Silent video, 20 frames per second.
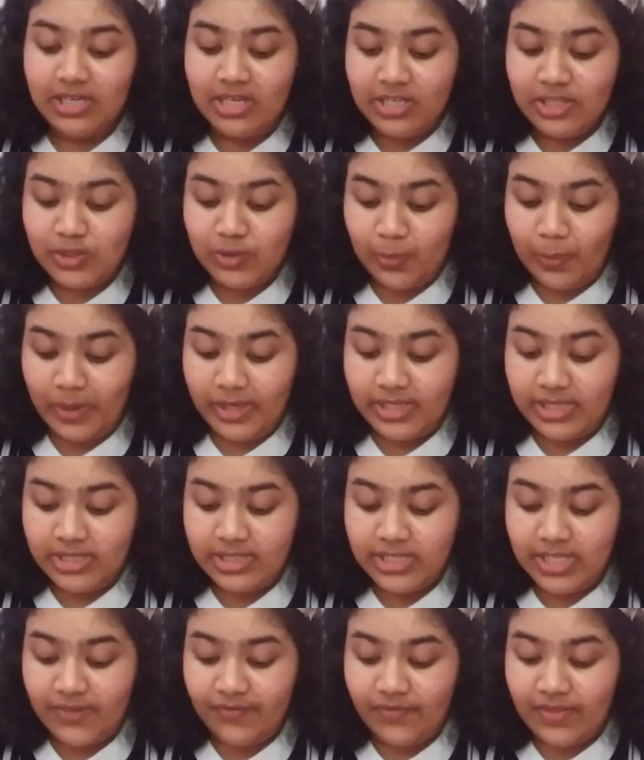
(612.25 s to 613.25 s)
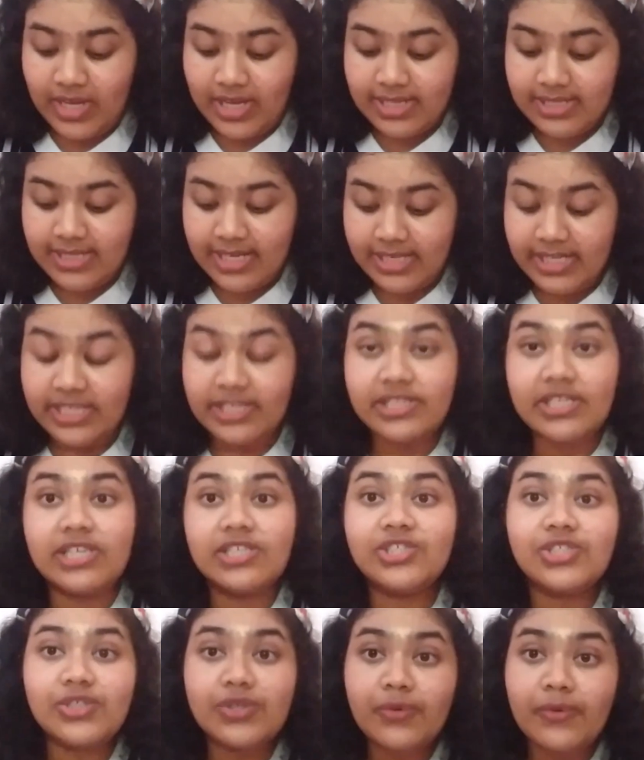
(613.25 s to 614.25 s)
So, one is if there's an
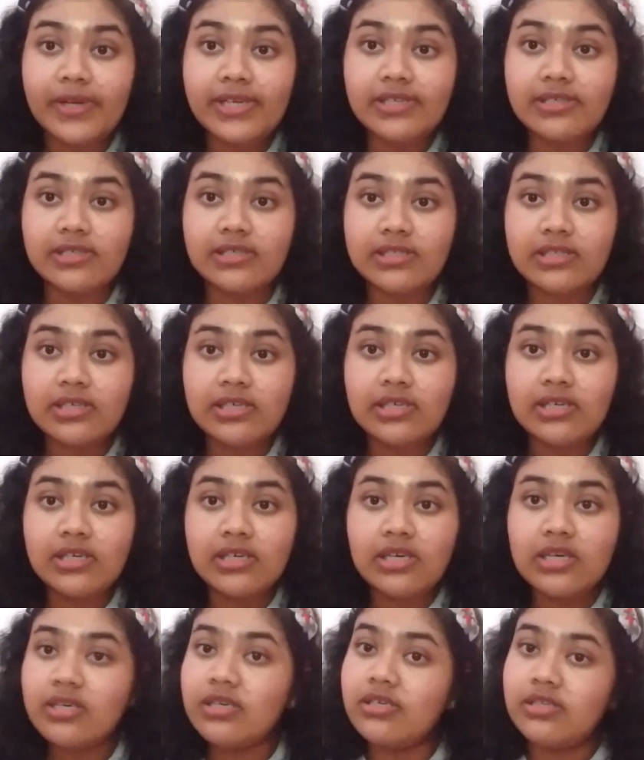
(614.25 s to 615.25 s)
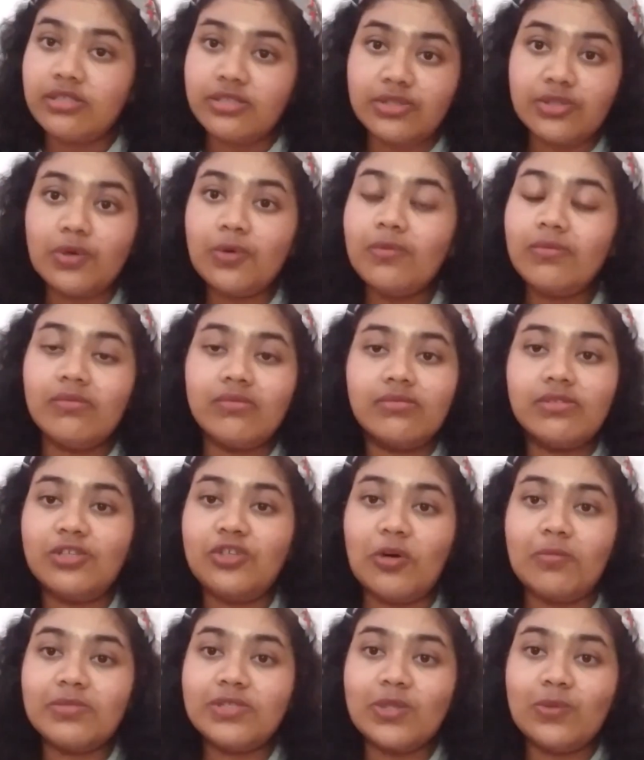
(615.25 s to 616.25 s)
intention to return, so the
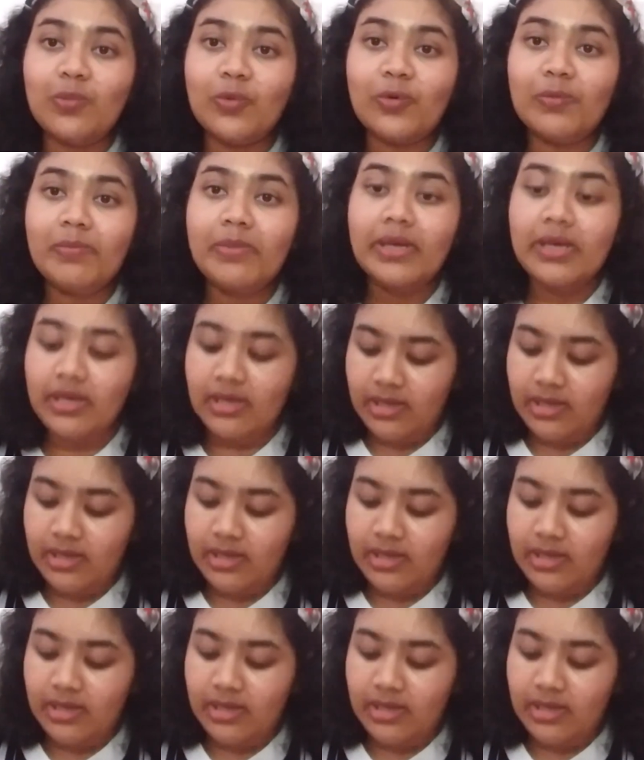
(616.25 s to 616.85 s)
domicile won't be